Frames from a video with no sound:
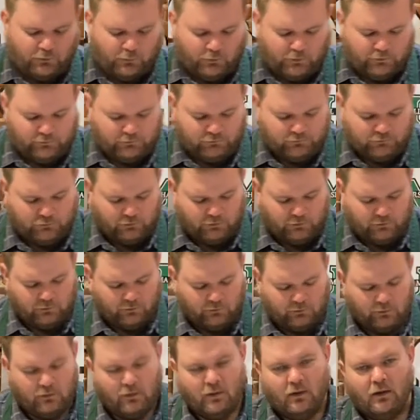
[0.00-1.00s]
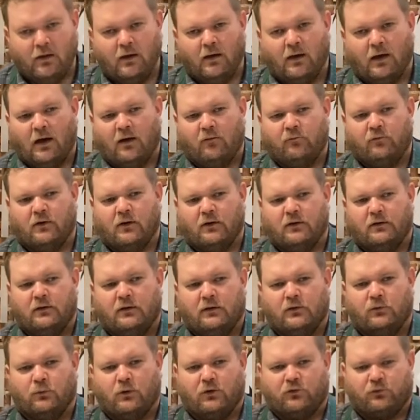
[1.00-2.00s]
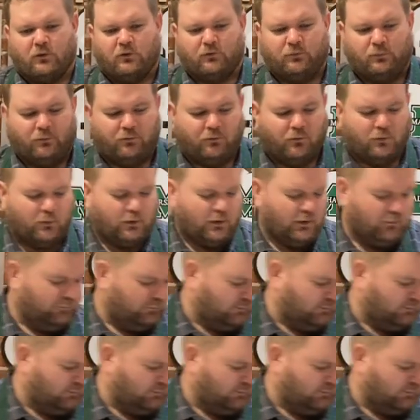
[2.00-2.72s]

onions here. I've done it in restaurants before. I've